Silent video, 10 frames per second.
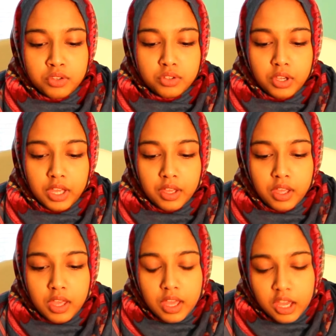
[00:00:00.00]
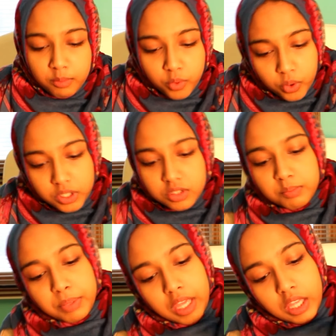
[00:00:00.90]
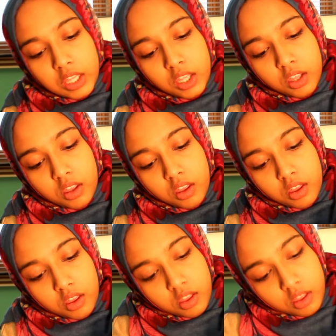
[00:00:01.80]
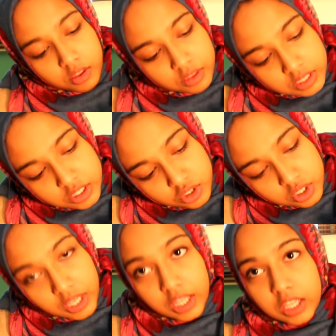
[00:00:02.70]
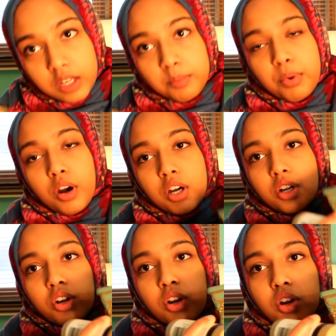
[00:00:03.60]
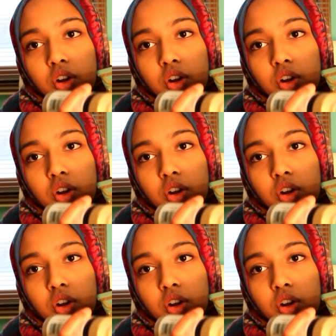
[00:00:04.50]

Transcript: So yeah, I'm going to paint this chain part,